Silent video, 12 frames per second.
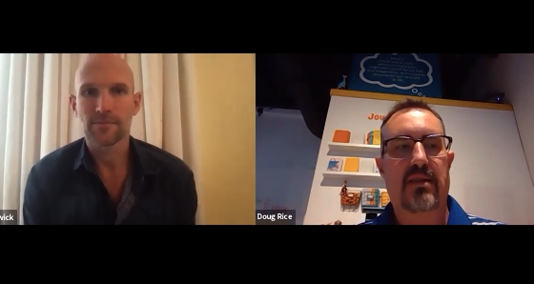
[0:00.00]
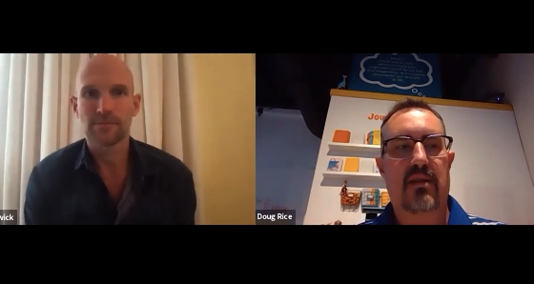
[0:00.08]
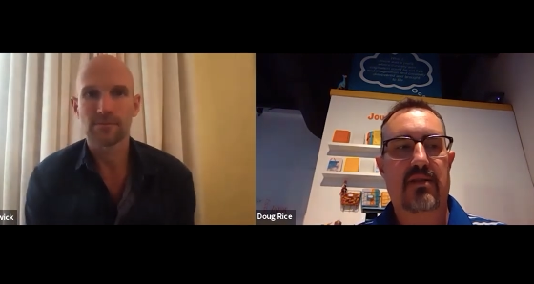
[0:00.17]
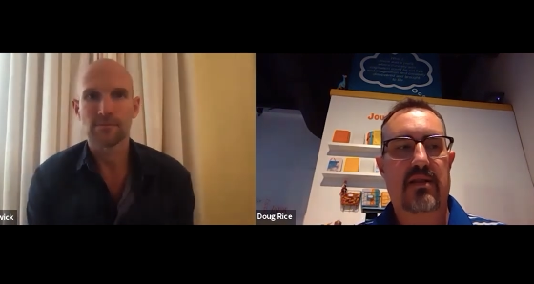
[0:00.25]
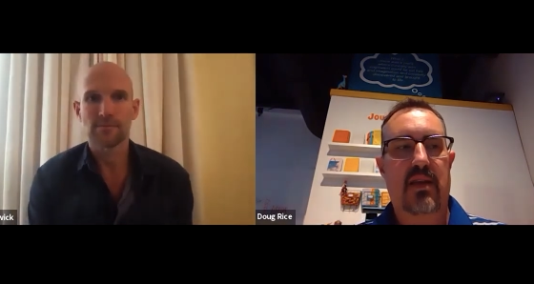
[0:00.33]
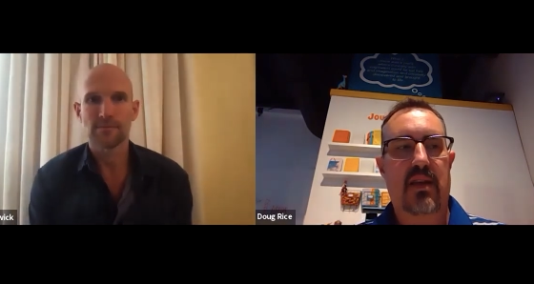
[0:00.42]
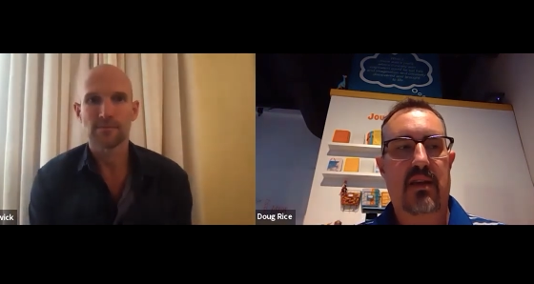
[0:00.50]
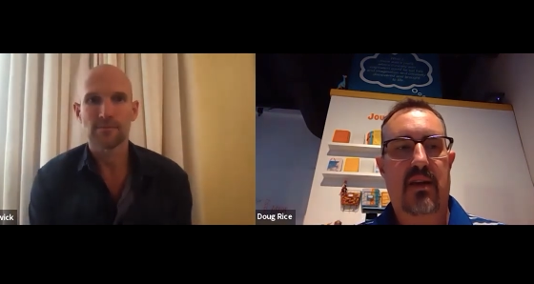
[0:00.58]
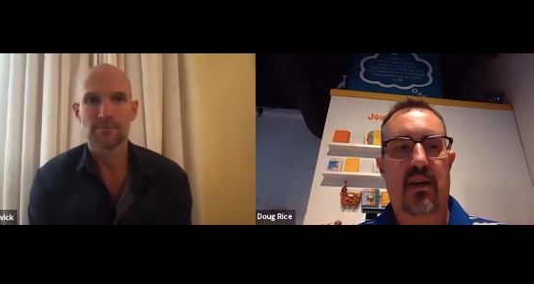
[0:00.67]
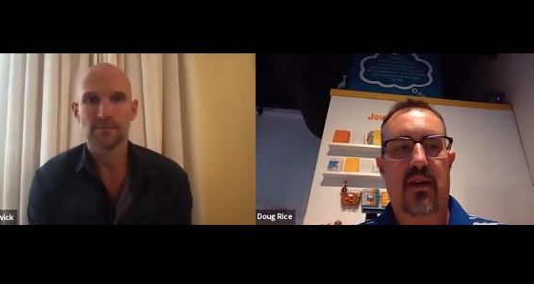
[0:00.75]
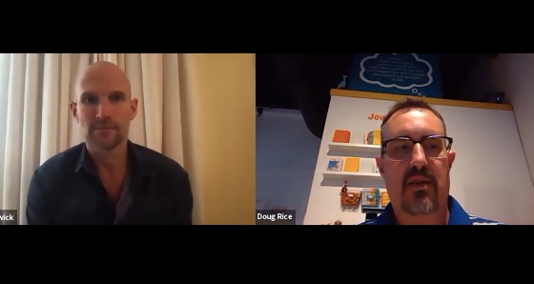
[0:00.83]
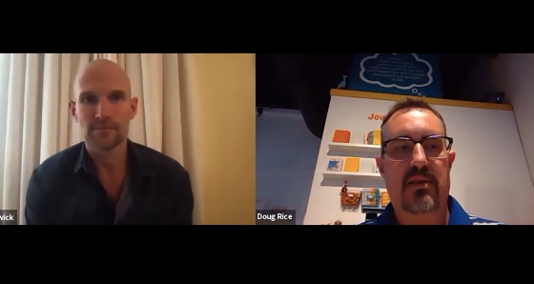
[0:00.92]
Speaker 1: There's the
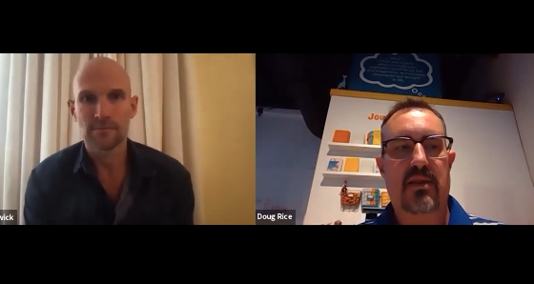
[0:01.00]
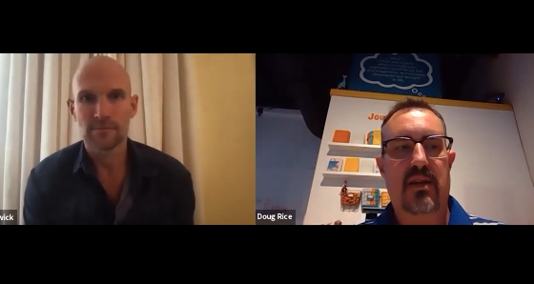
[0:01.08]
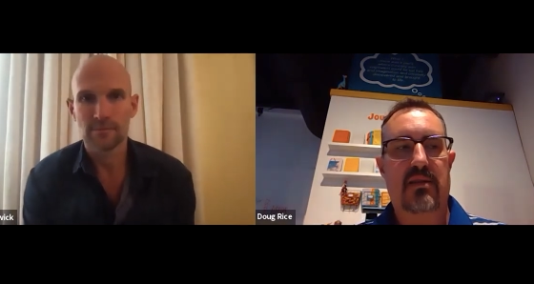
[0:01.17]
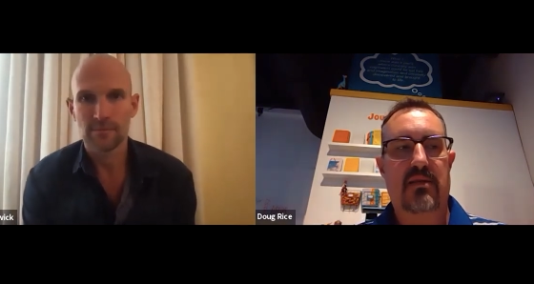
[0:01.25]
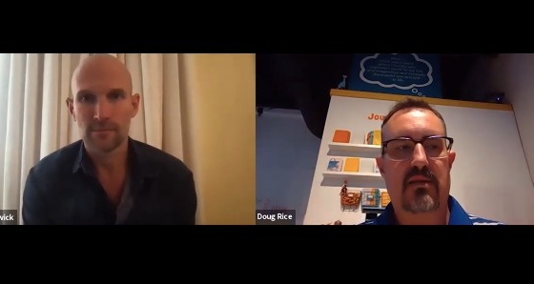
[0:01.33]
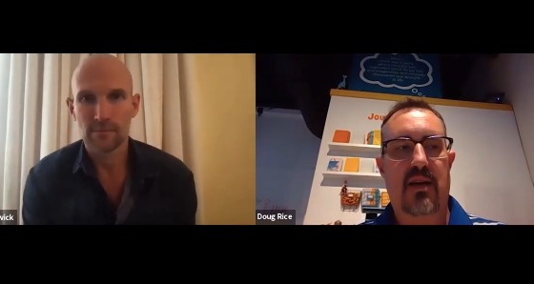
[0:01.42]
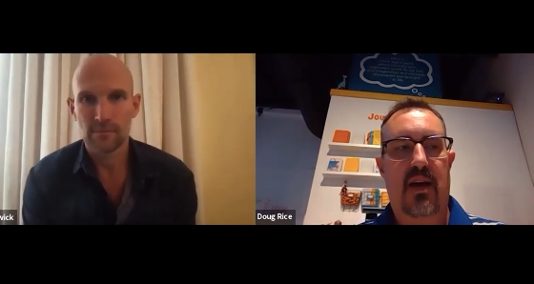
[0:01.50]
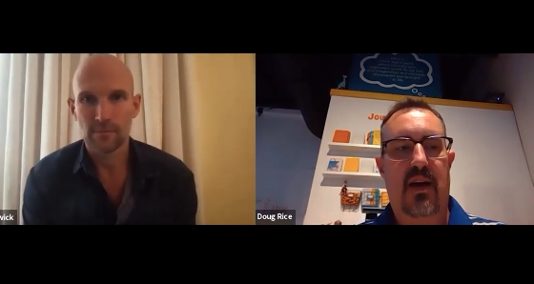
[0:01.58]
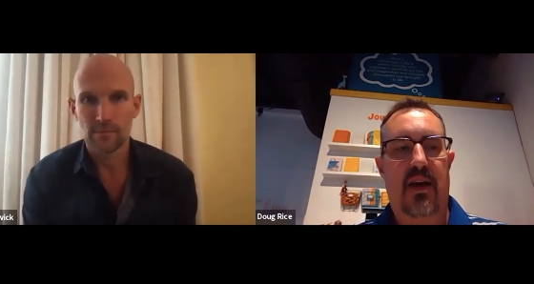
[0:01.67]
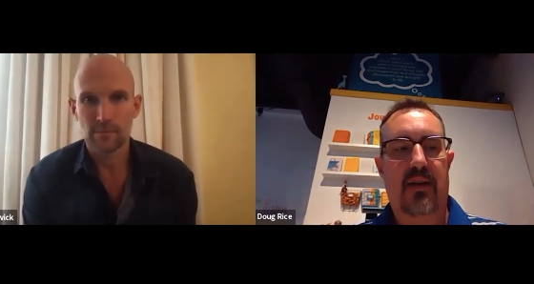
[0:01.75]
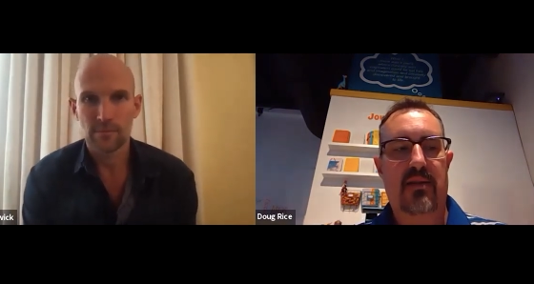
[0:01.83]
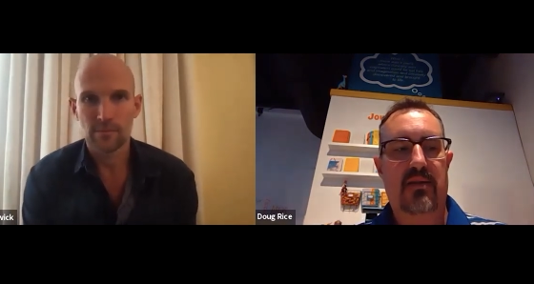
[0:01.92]
you know this this
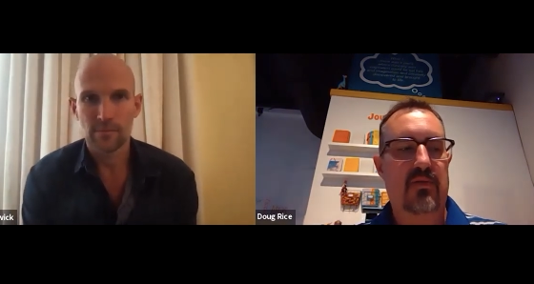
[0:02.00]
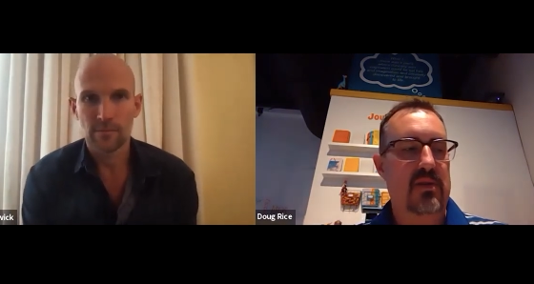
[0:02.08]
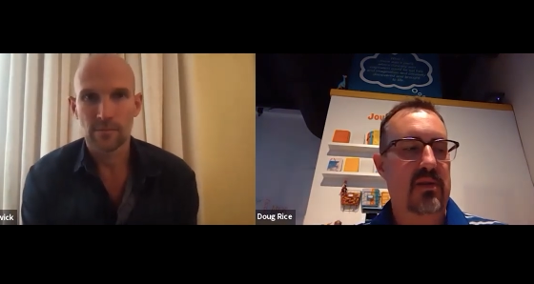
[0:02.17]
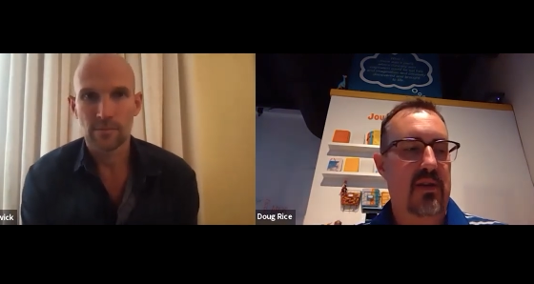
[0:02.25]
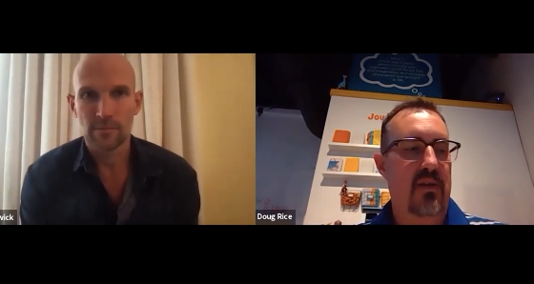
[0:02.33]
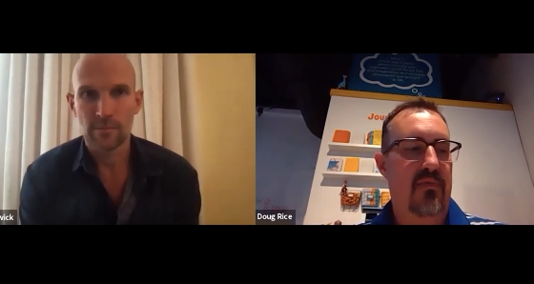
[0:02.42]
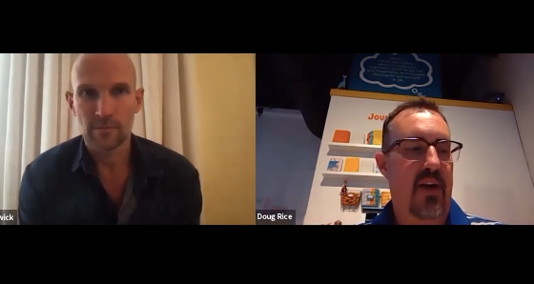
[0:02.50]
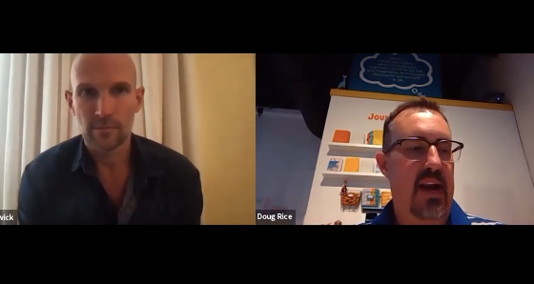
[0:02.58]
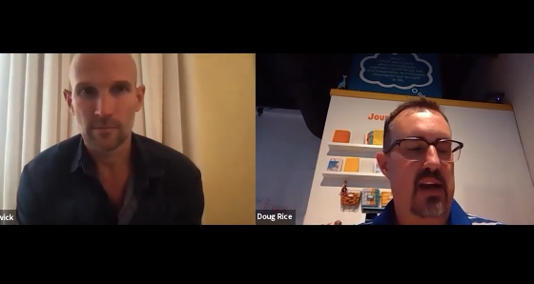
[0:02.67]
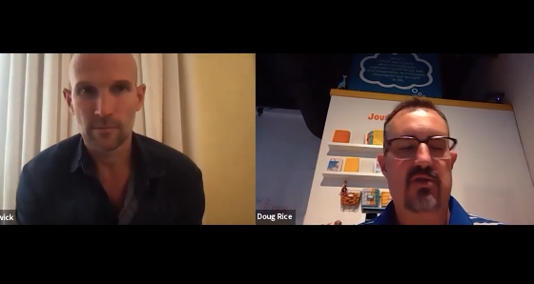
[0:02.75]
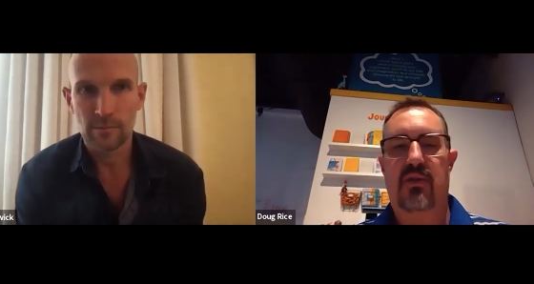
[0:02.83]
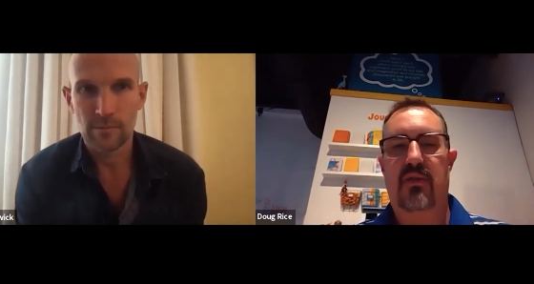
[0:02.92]
uh, this was the
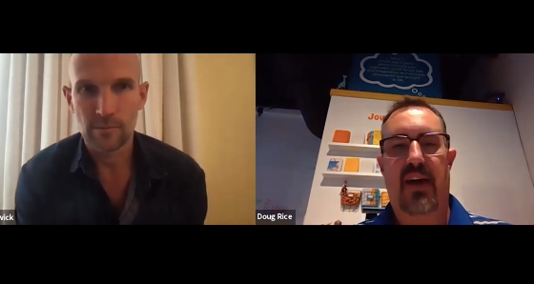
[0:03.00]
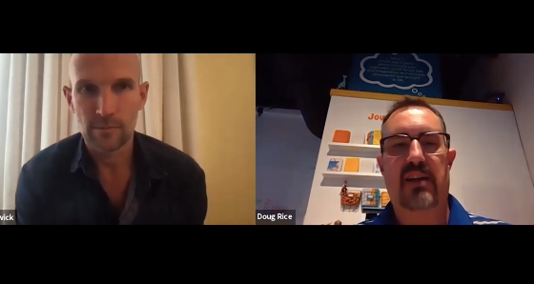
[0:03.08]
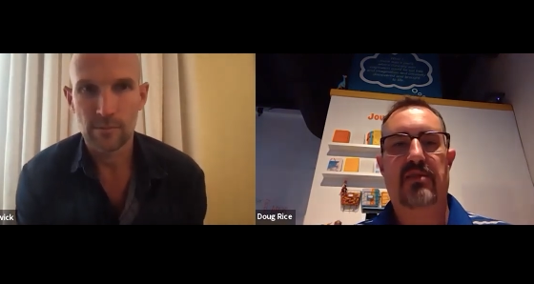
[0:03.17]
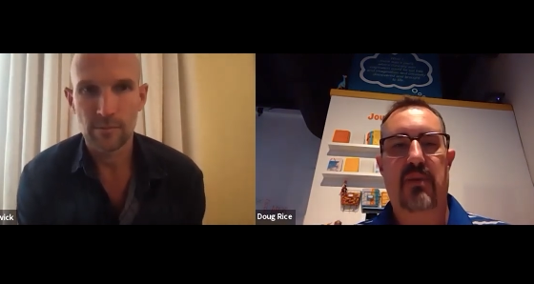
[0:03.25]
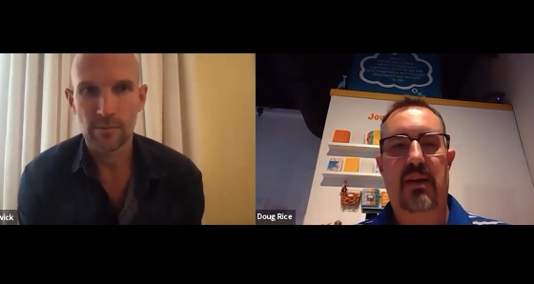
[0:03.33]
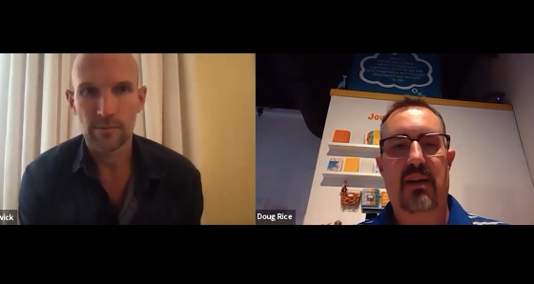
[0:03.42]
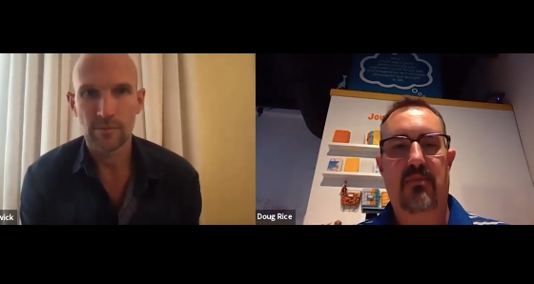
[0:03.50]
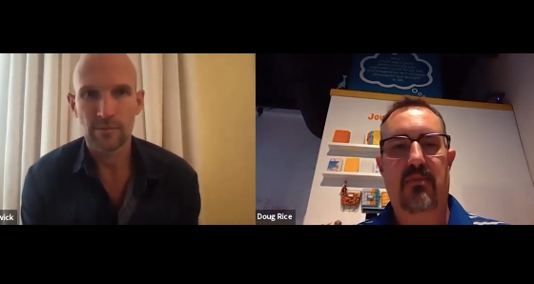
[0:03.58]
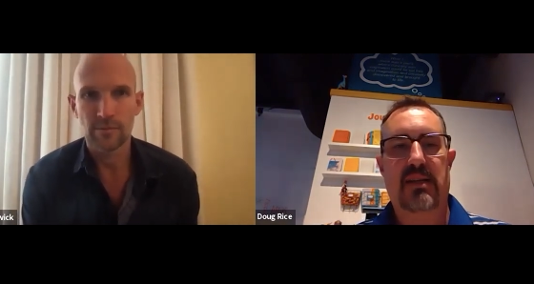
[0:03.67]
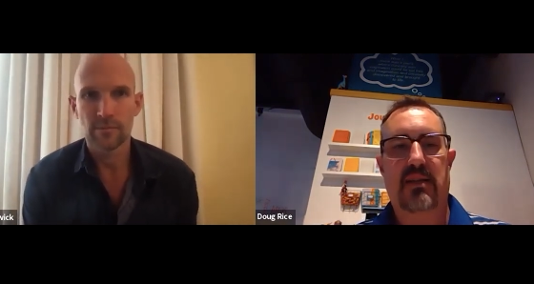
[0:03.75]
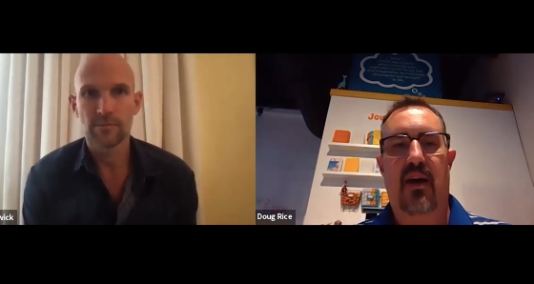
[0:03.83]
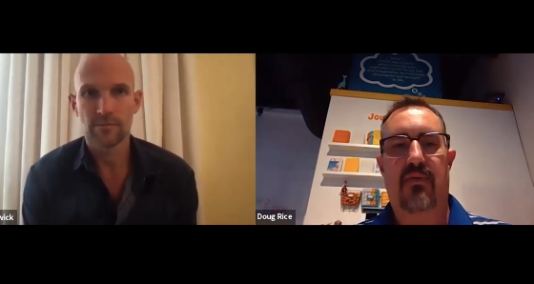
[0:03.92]
financial investment in
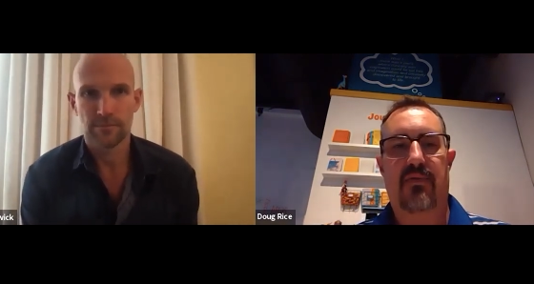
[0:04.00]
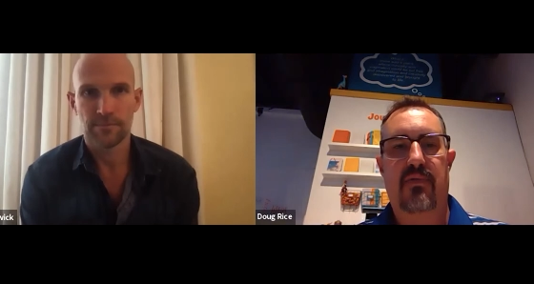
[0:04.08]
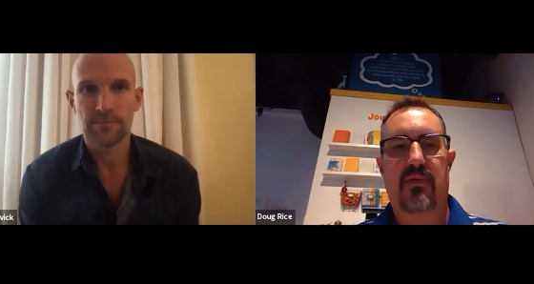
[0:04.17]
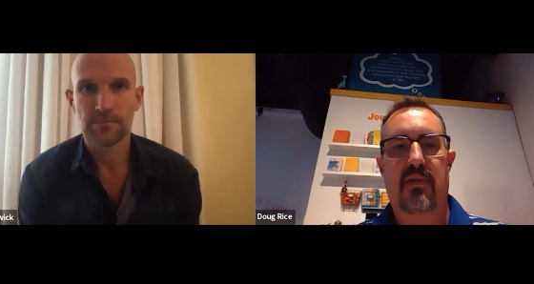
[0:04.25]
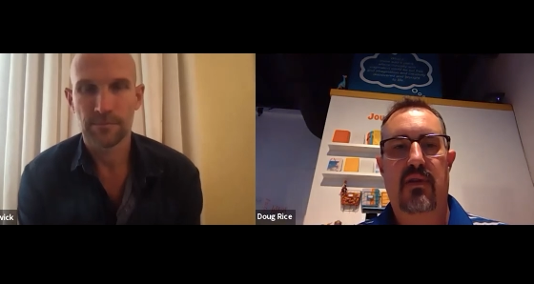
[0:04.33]
myself,